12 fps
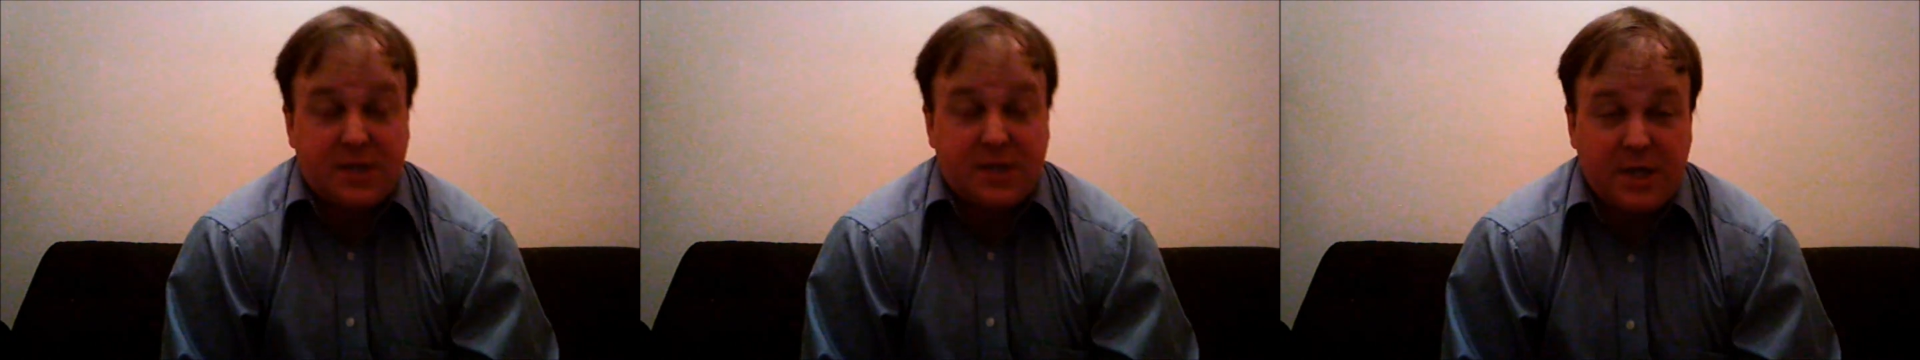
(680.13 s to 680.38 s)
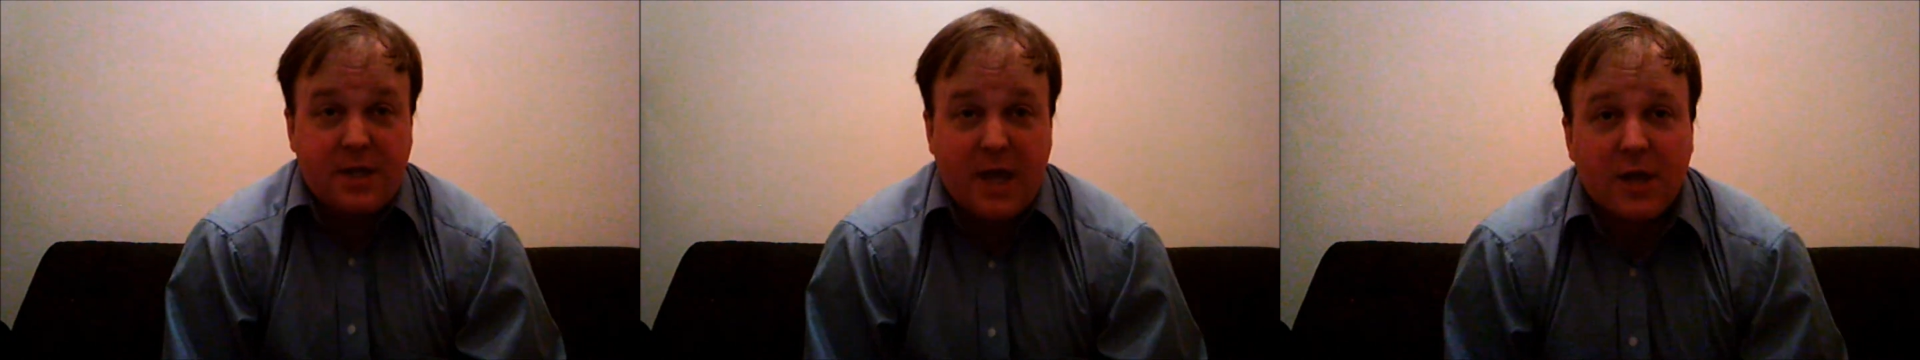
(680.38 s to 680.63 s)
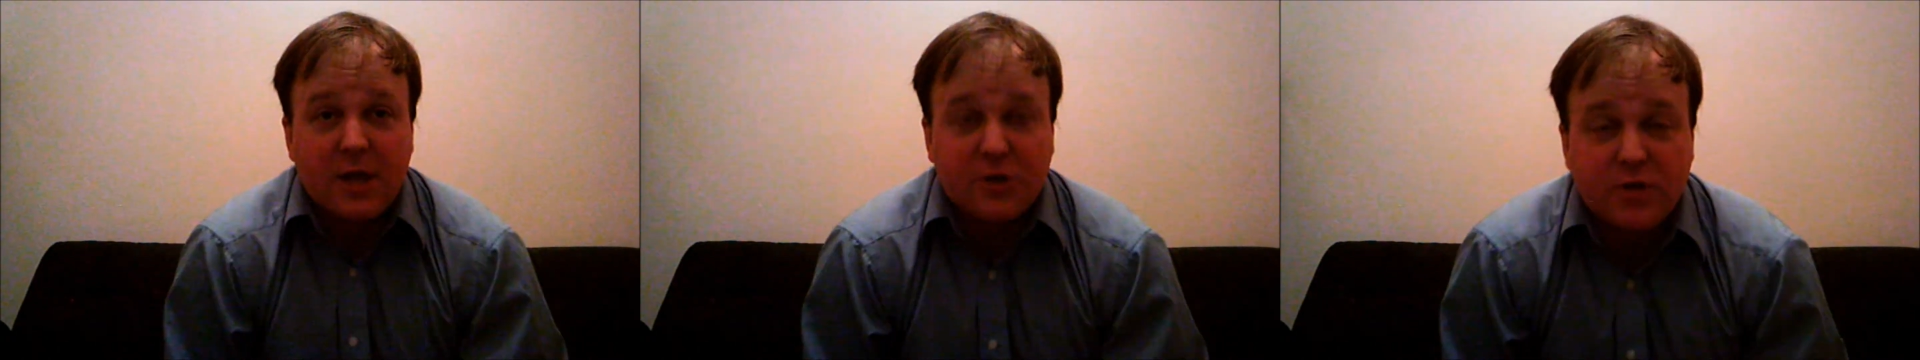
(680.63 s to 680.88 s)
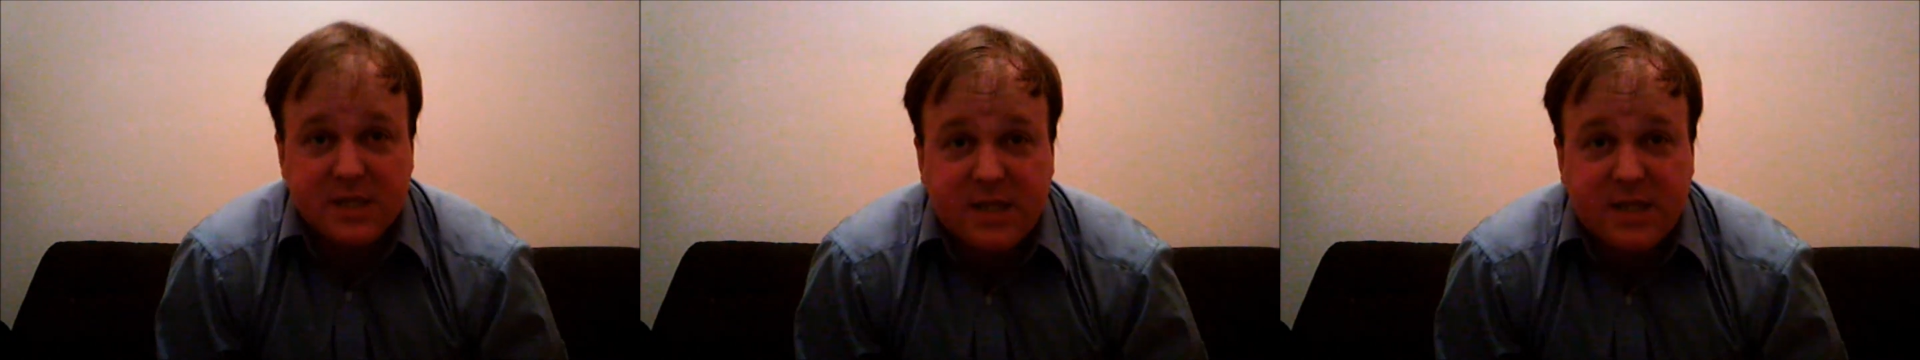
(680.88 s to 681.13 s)
so you can't
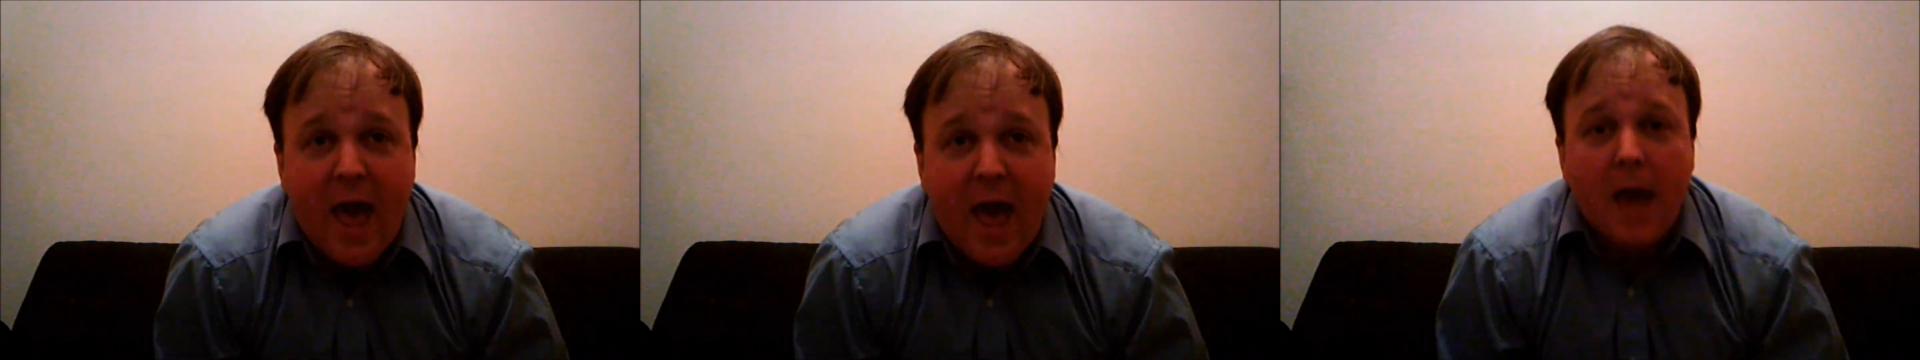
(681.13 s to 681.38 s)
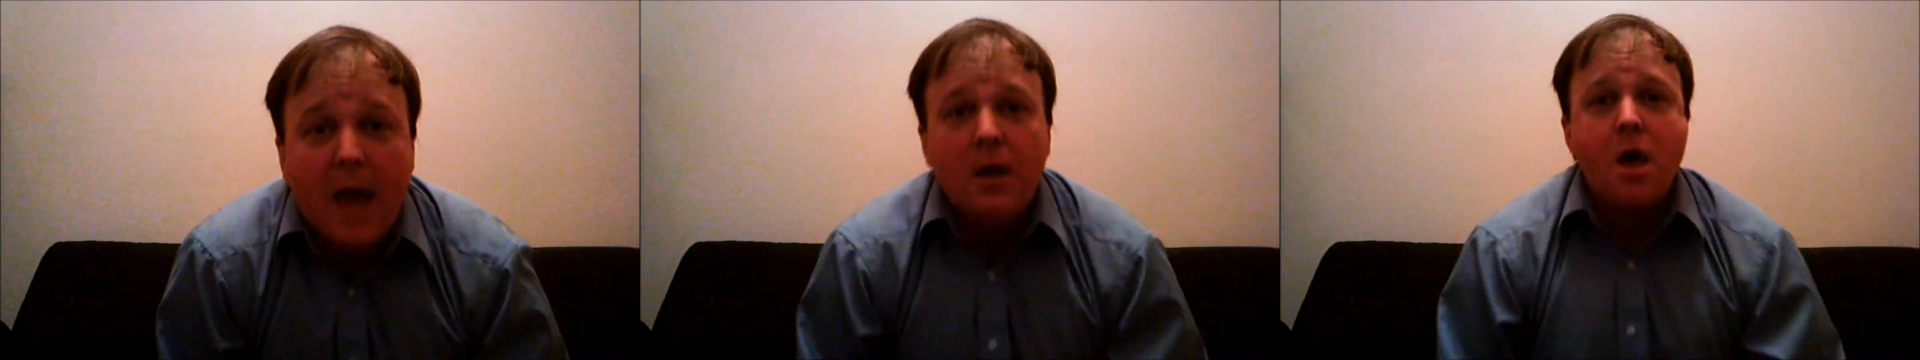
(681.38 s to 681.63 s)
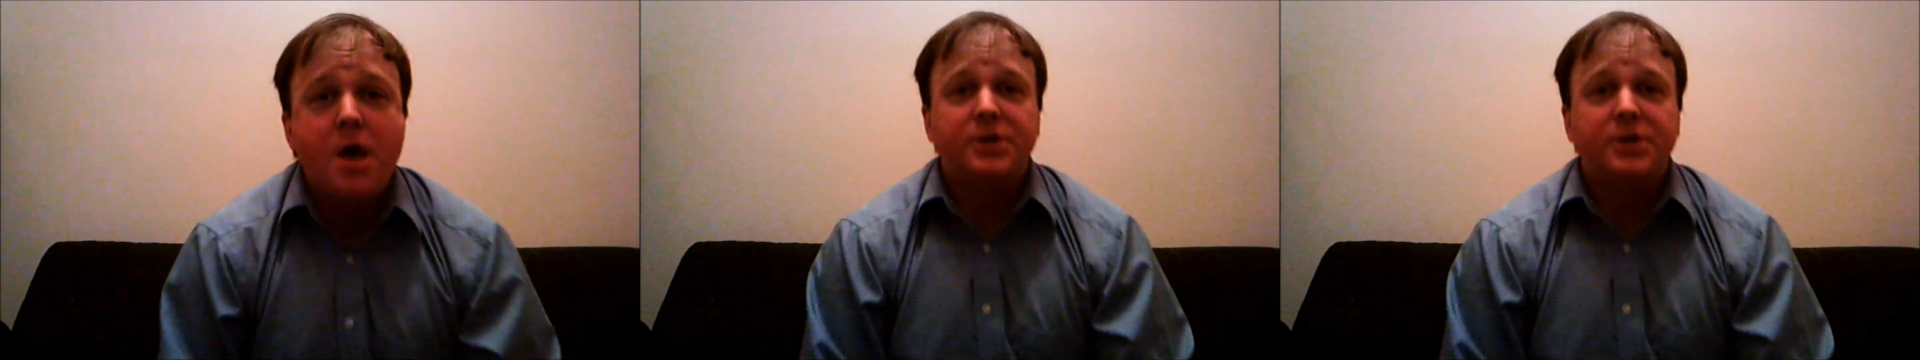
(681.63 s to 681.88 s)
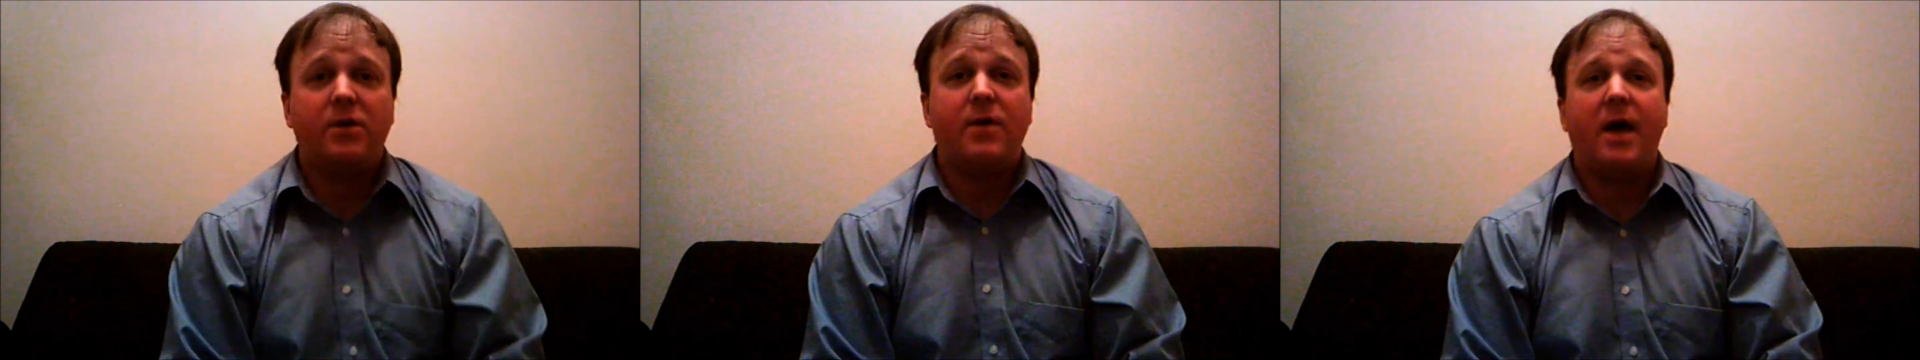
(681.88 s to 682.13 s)
trust that.
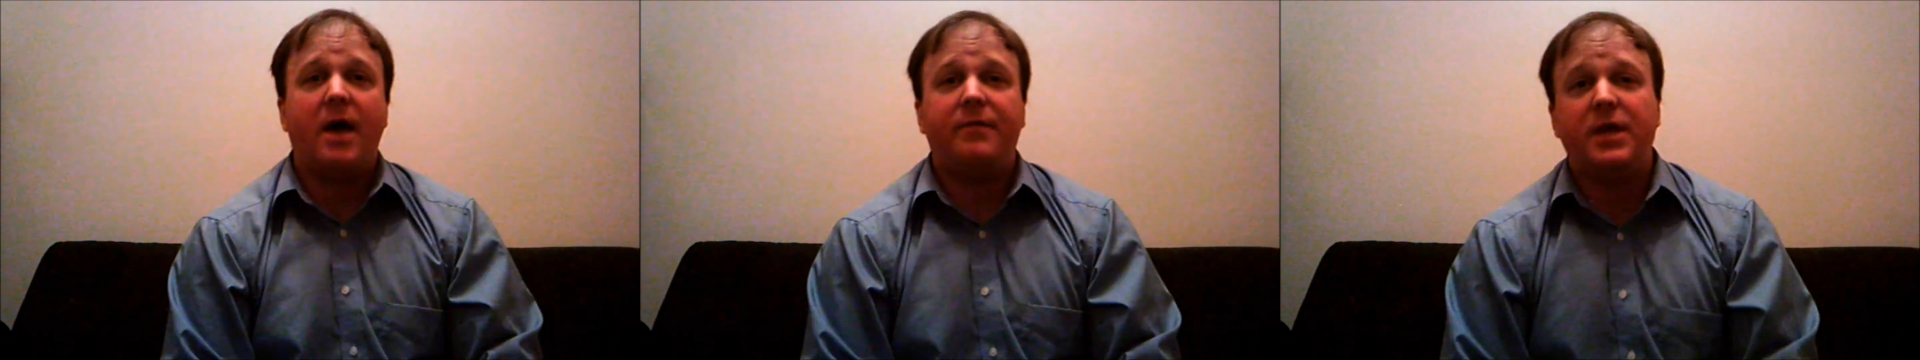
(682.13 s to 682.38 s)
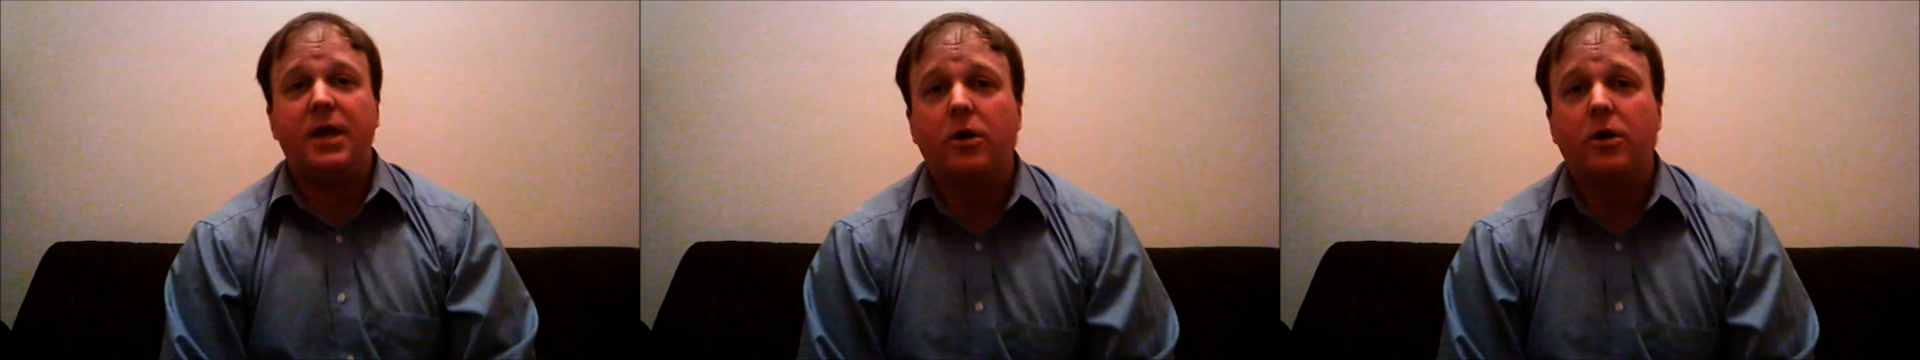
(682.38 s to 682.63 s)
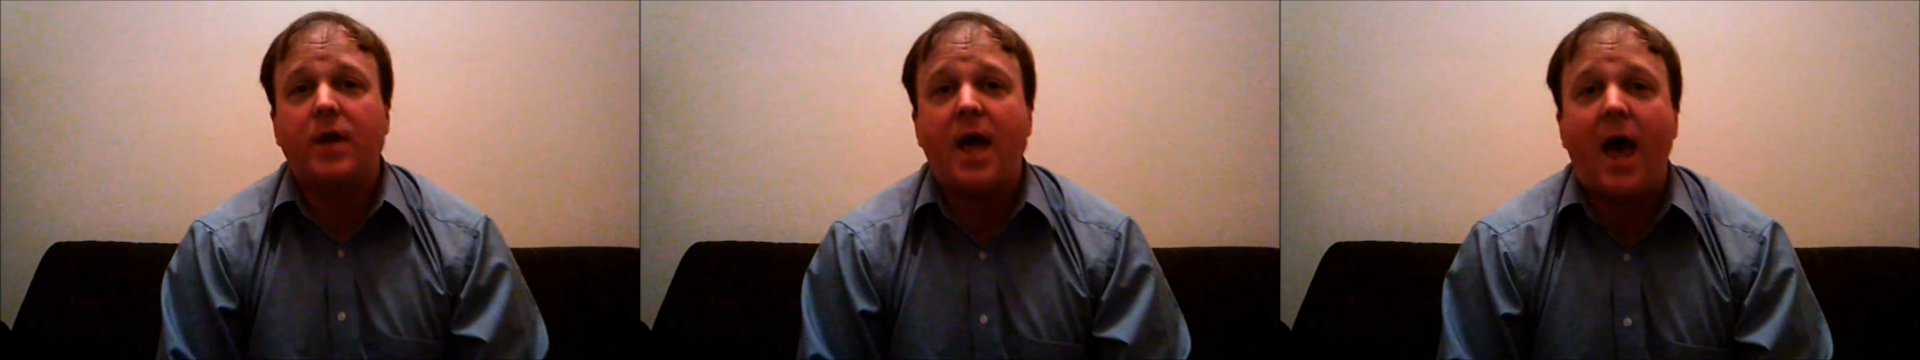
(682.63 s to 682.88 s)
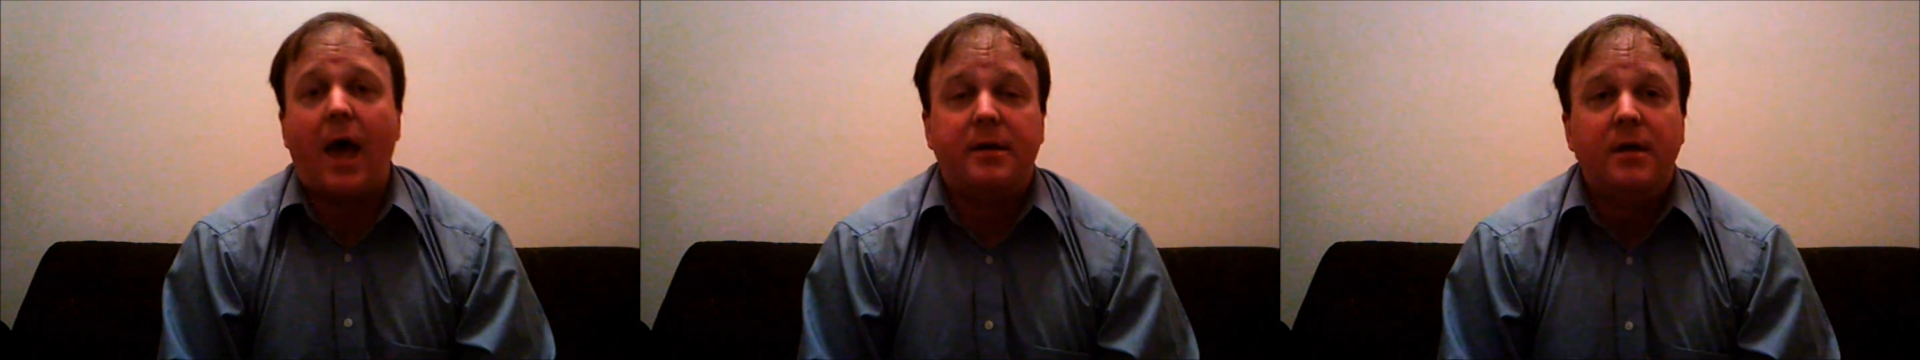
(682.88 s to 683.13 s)
So you have the
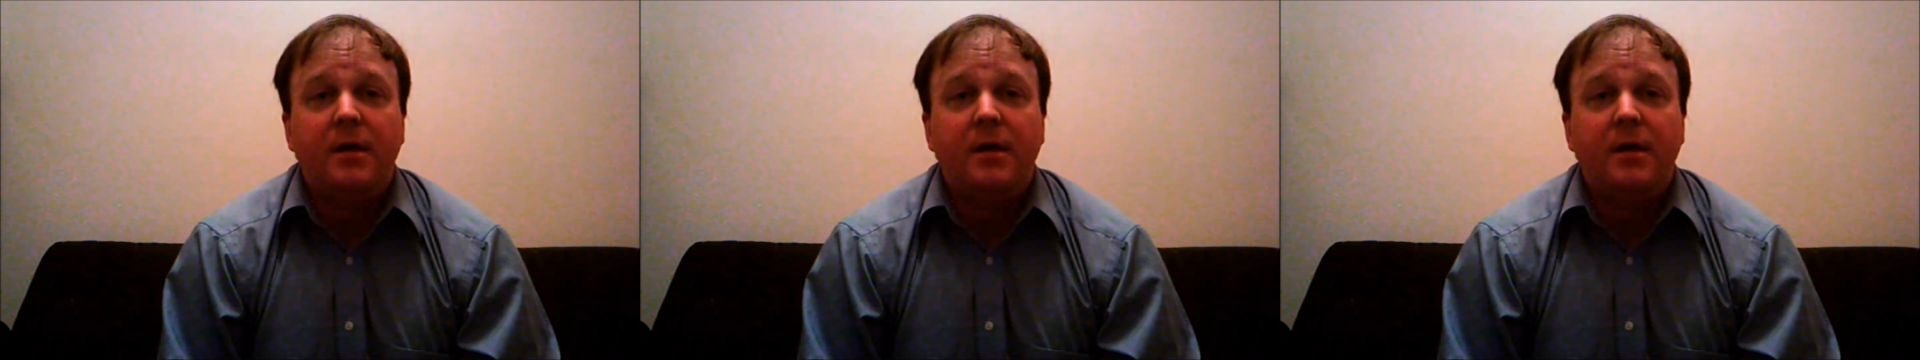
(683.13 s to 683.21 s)
internet.